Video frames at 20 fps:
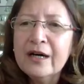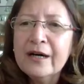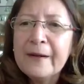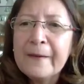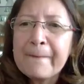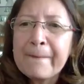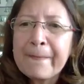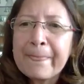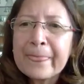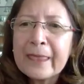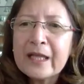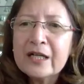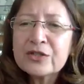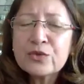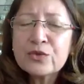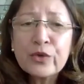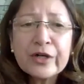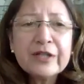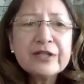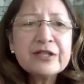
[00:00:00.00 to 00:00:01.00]
as word
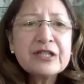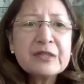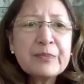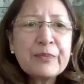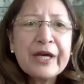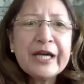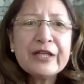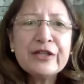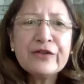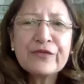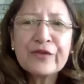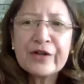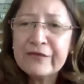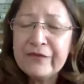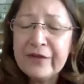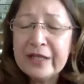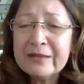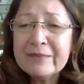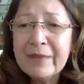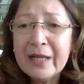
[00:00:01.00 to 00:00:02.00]
spread of our event
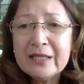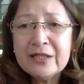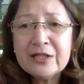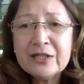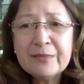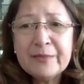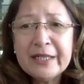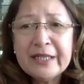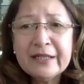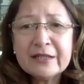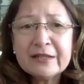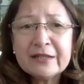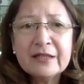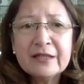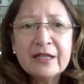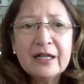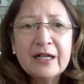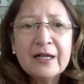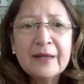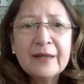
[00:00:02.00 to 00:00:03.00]
management
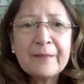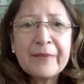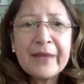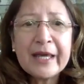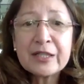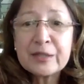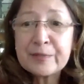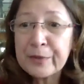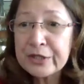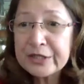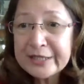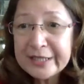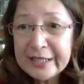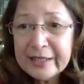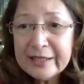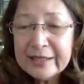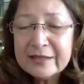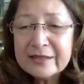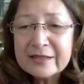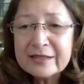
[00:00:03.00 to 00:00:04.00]

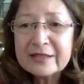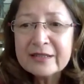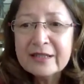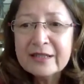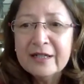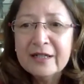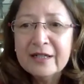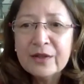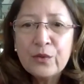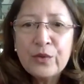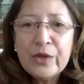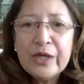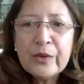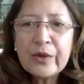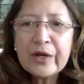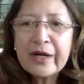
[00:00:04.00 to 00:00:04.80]
expertise, we were